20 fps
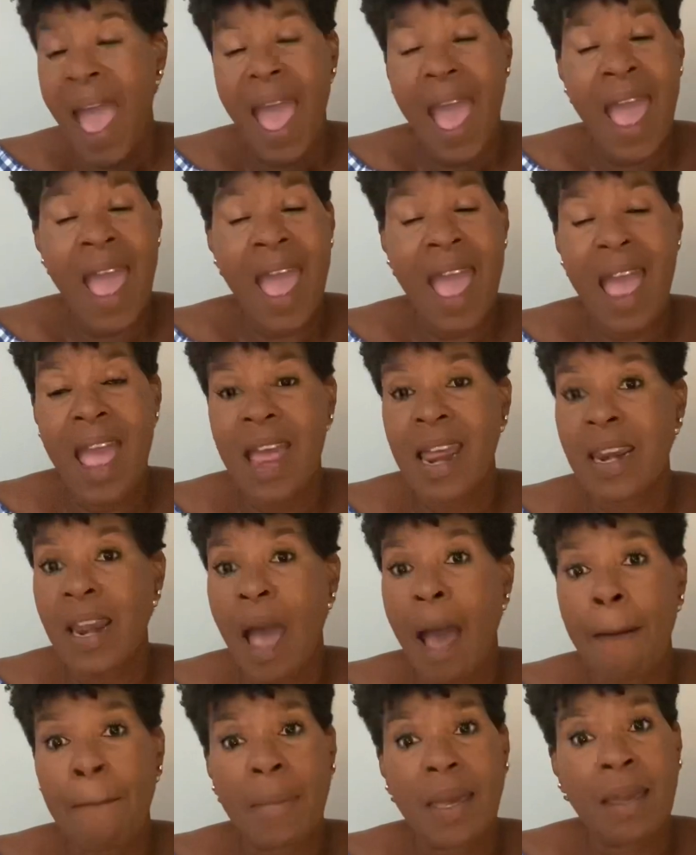And
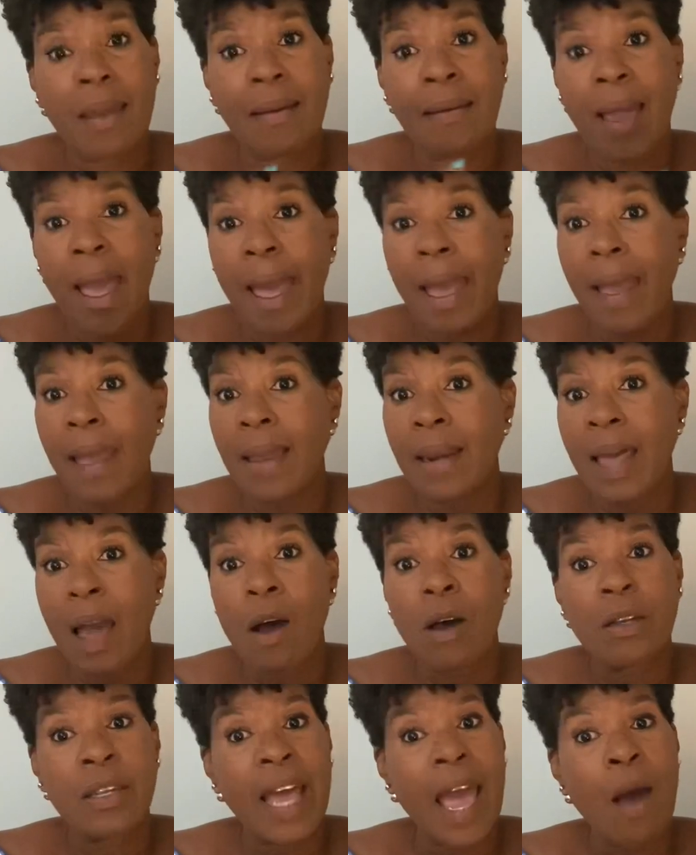I mean, hey,
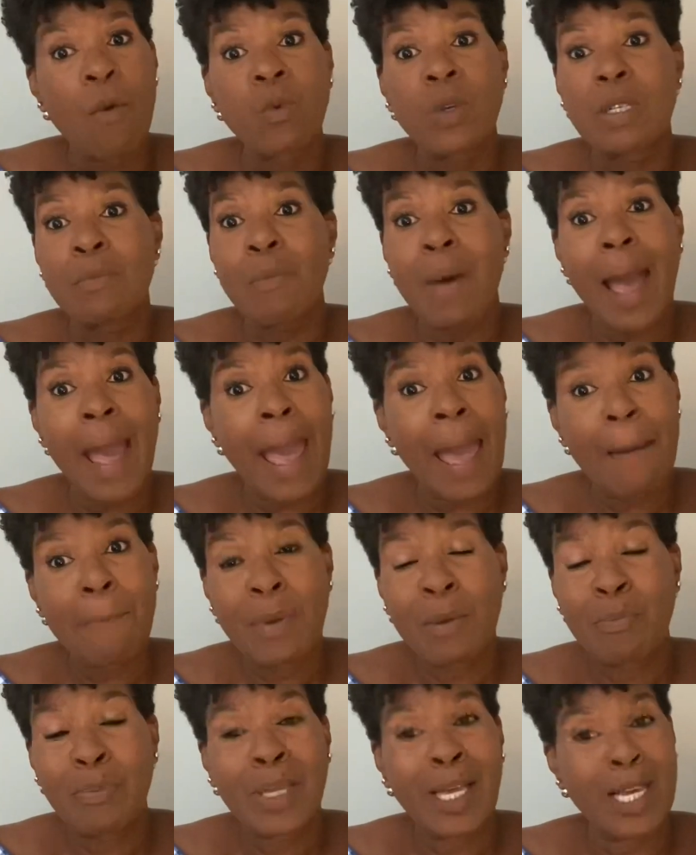that, that was my
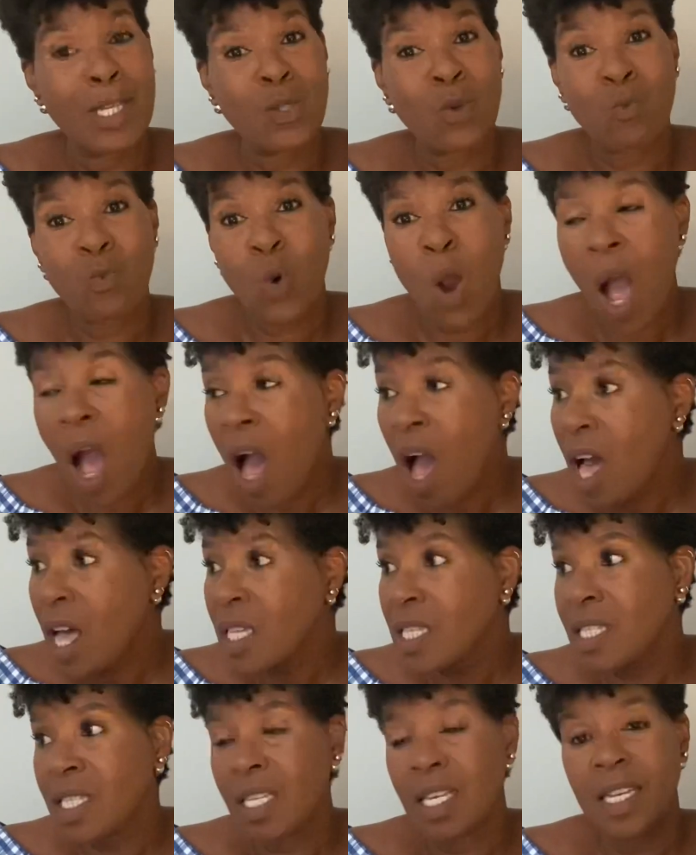happy place,
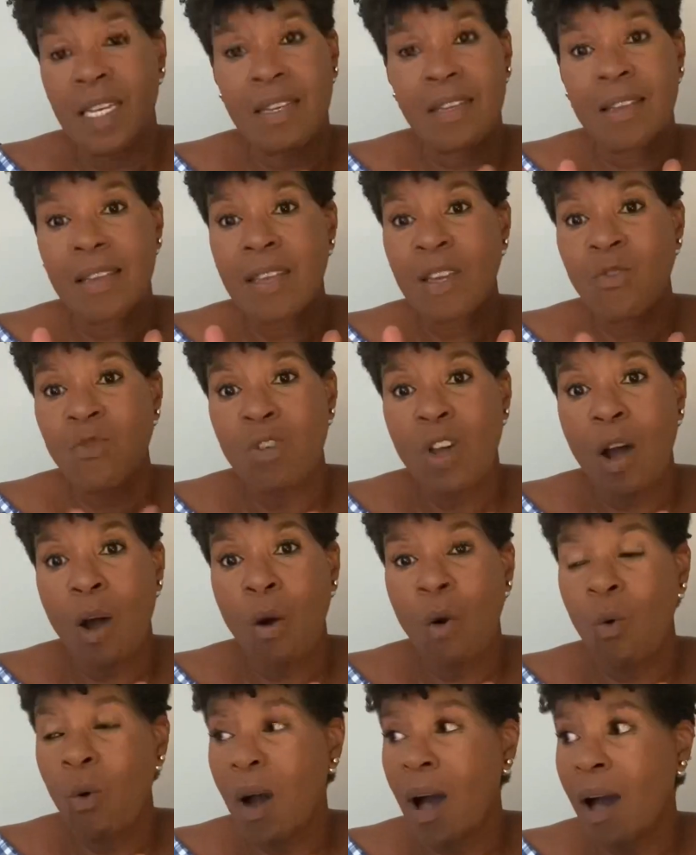Ross and, you
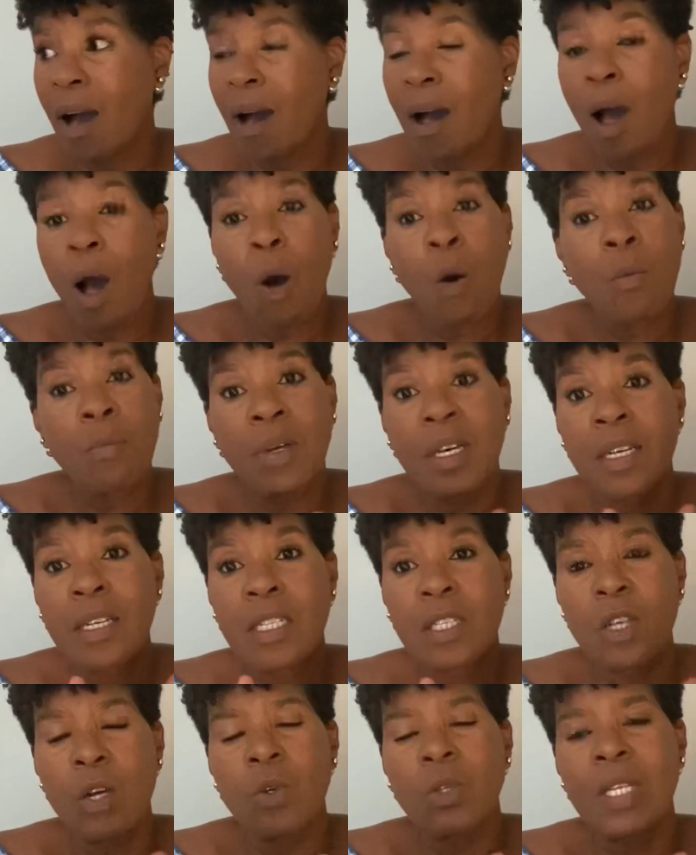know, uh, Home
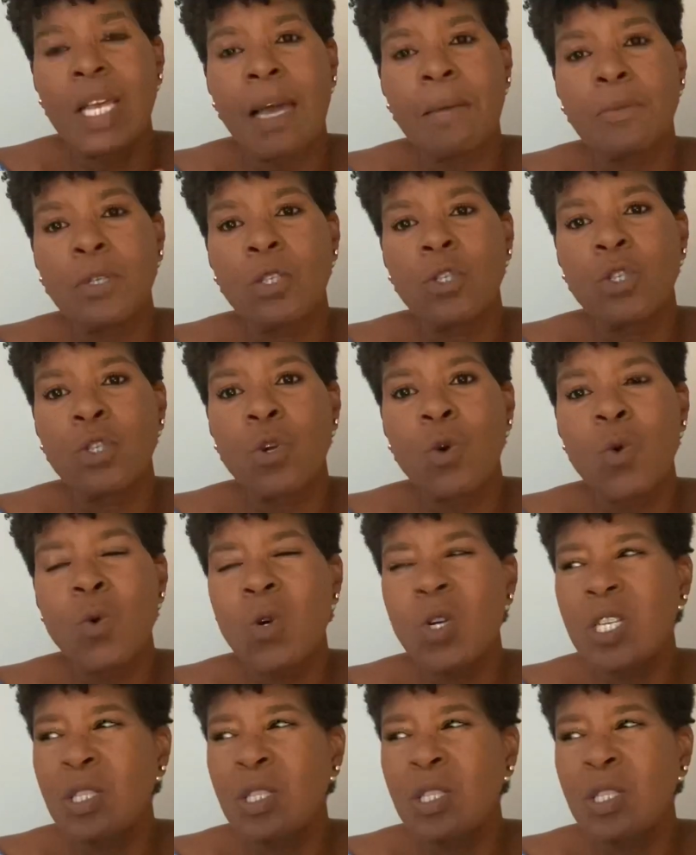Goods, those types of stores.